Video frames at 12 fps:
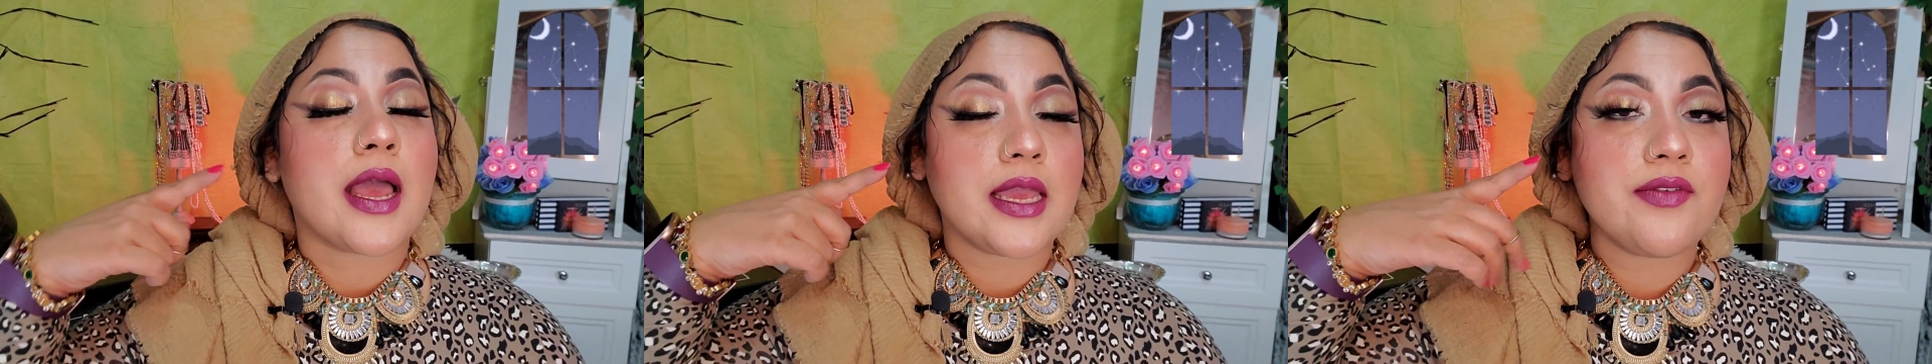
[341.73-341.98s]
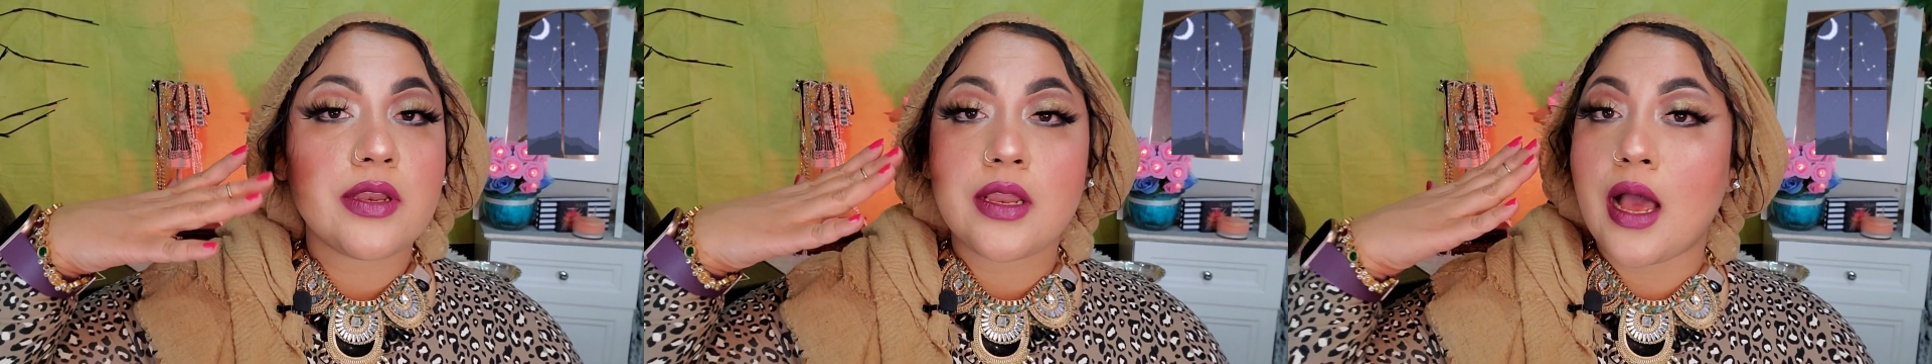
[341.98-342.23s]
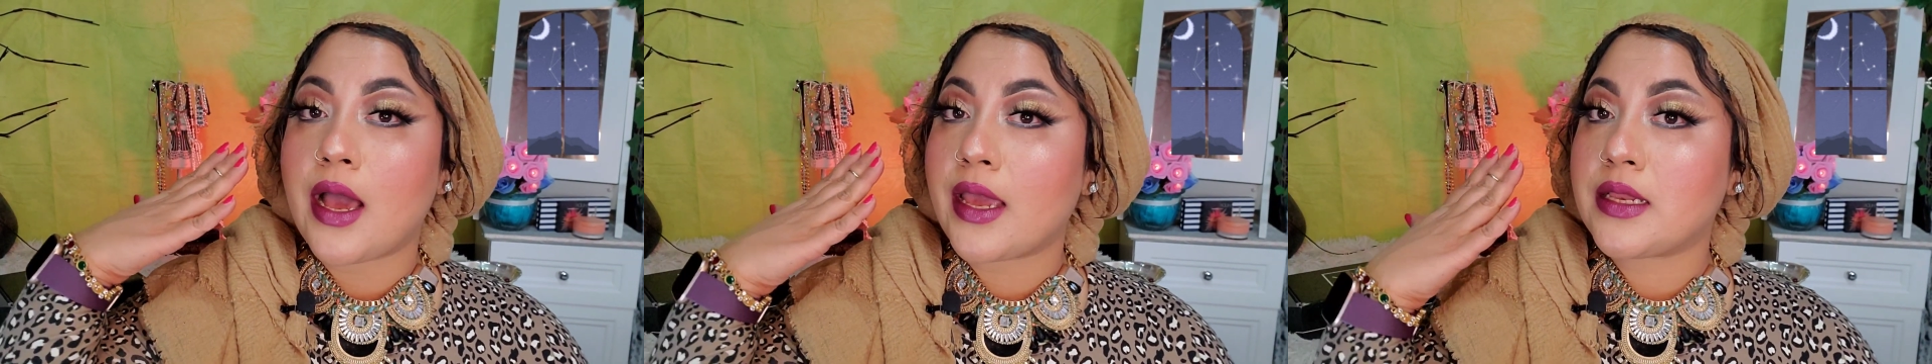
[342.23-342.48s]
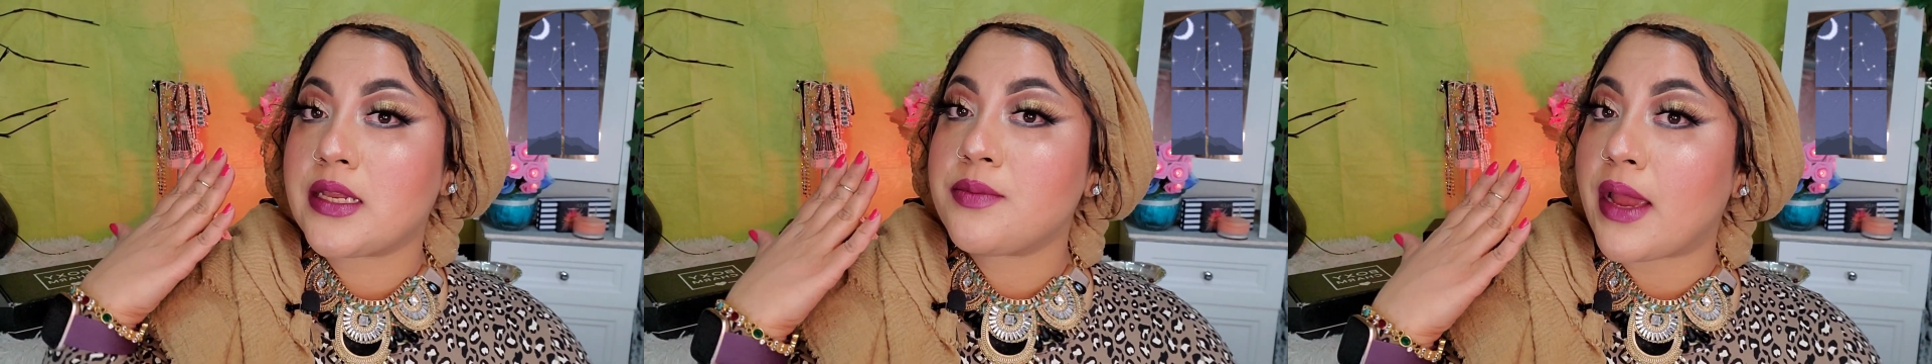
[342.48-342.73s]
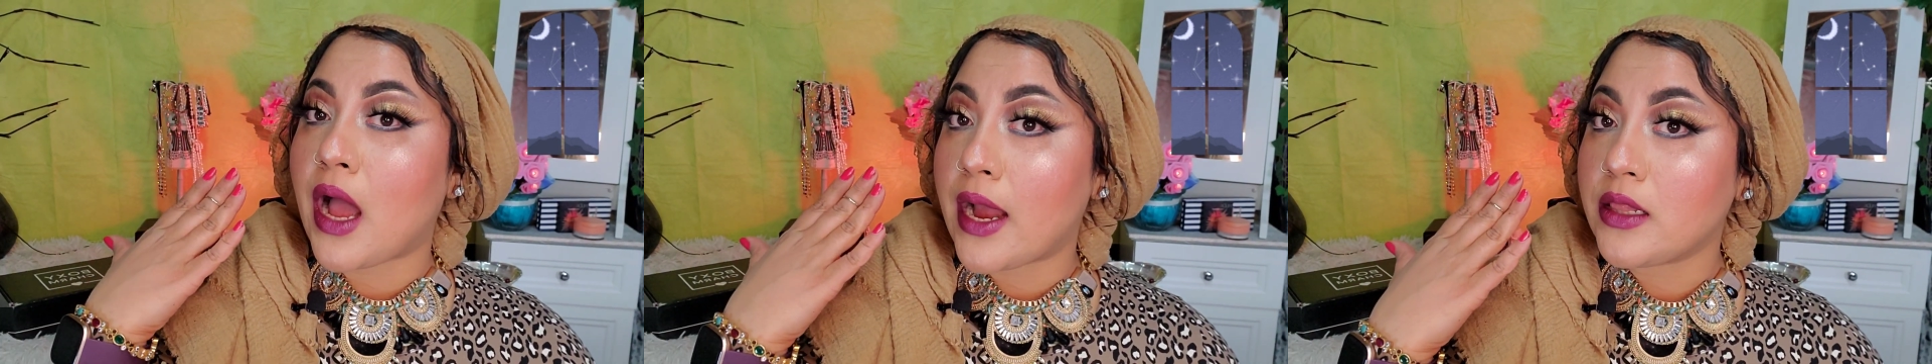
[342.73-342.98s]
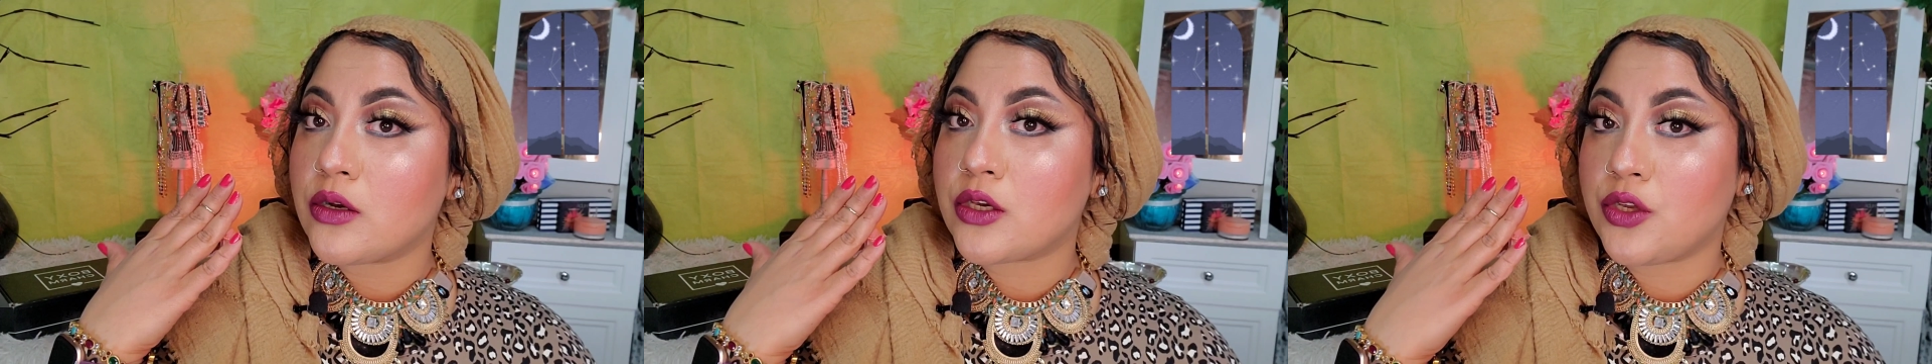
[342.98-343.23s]
Even I did my
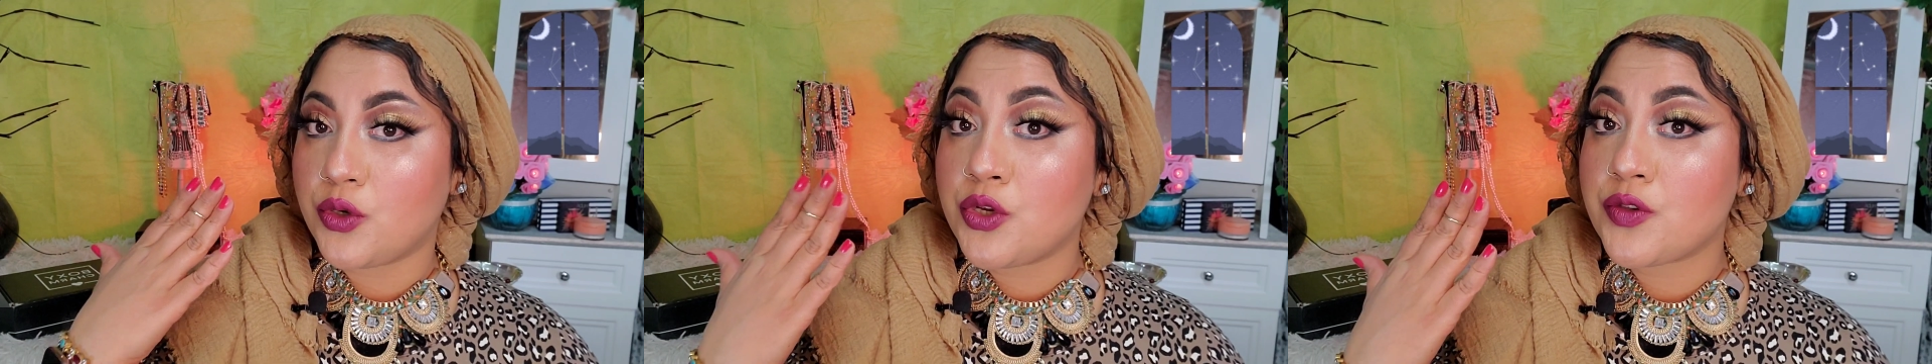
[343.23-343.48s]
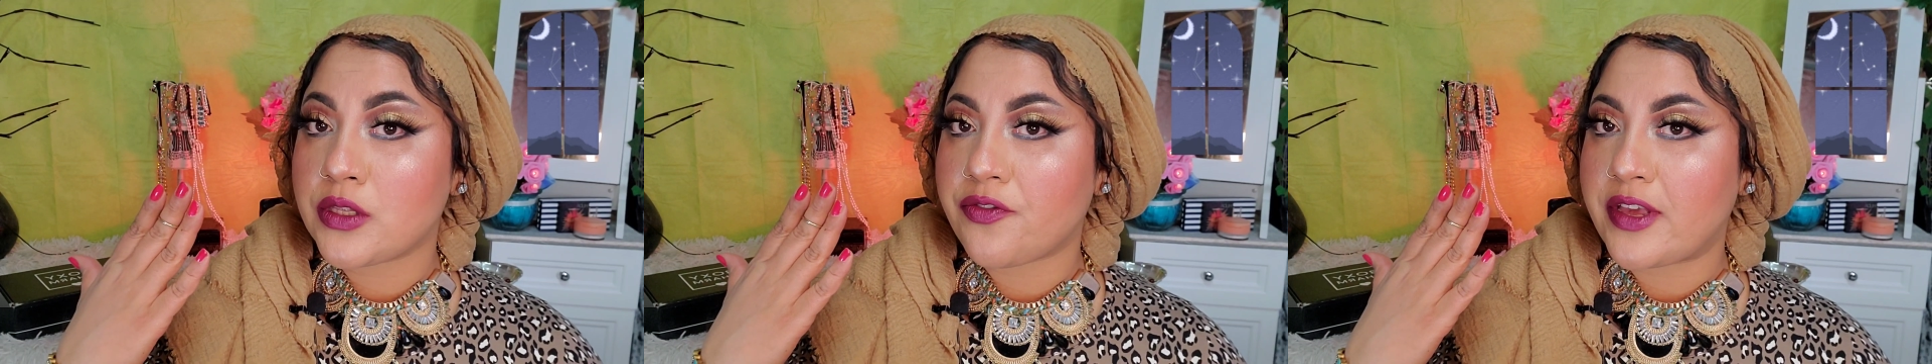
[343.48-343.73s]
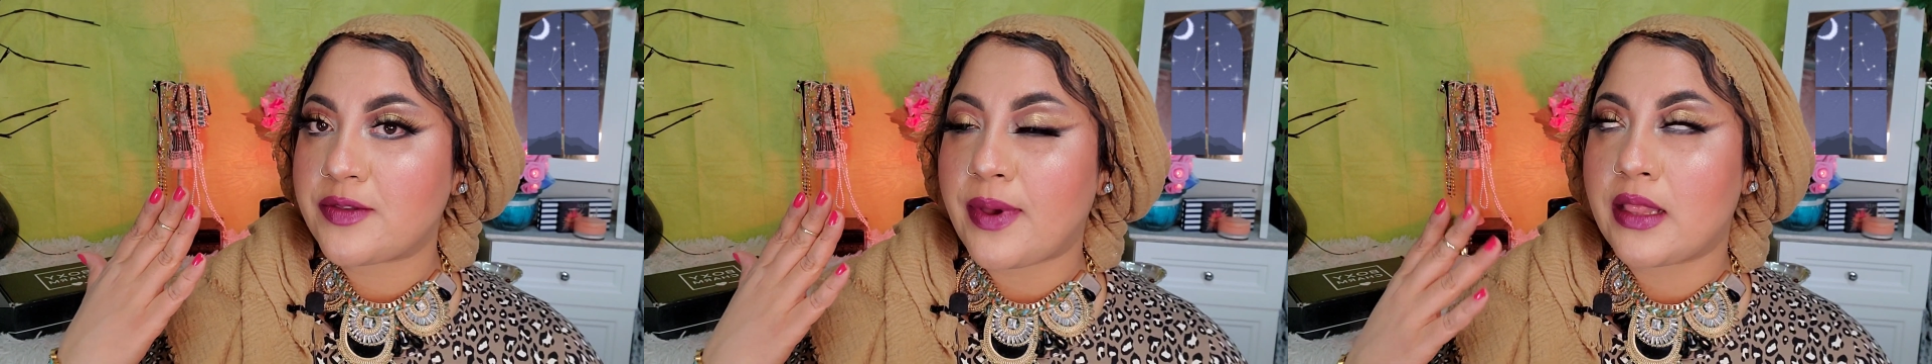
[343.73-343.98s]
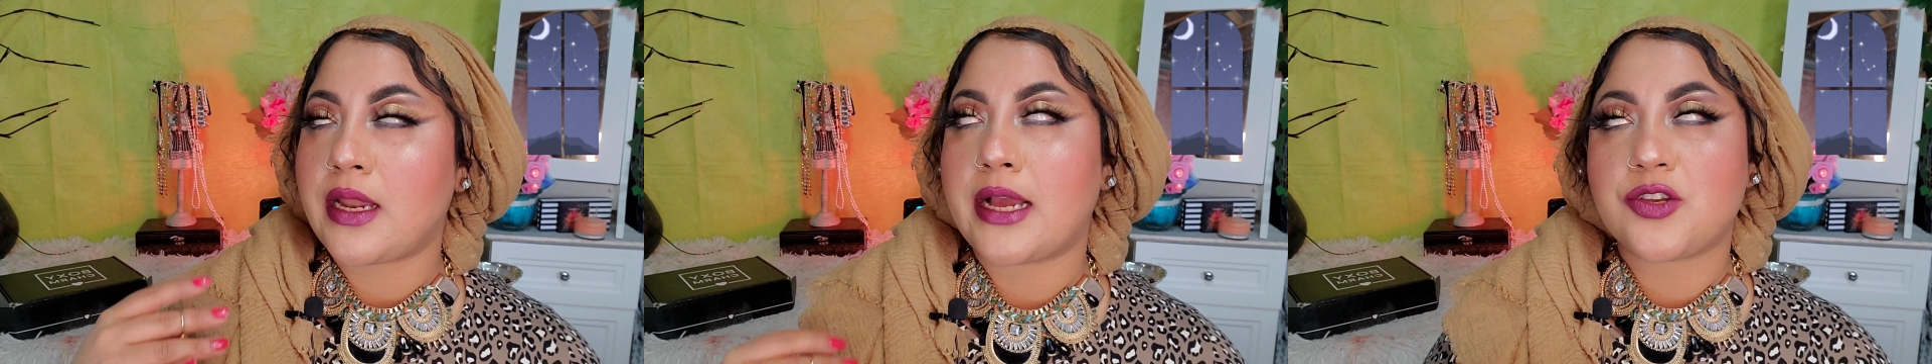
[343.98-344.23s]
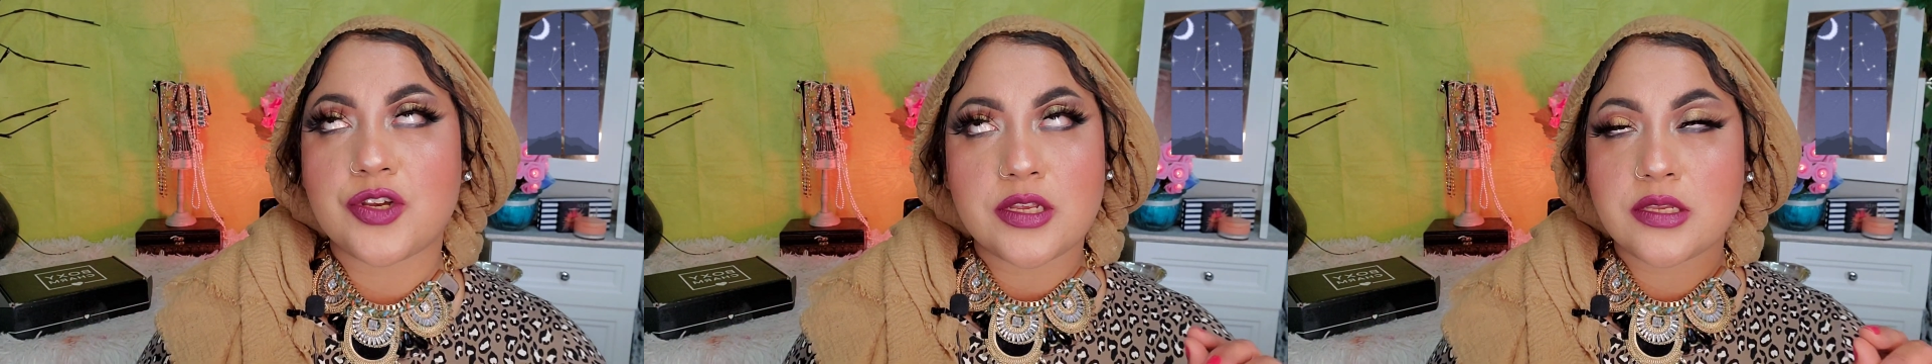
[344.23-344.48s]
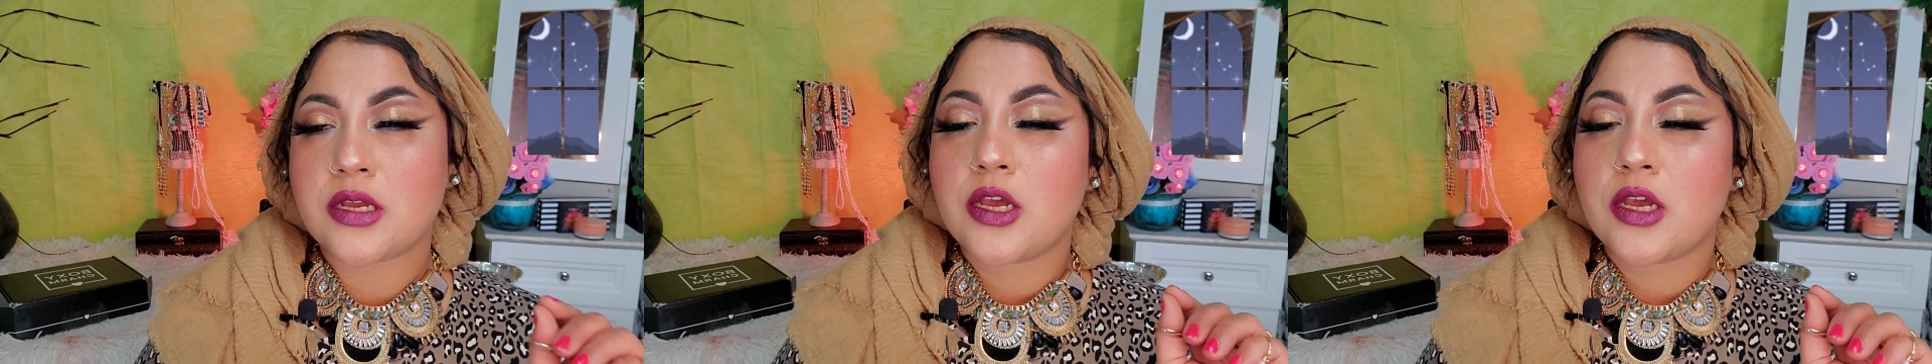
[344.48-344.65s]
eye look using the face palette. I just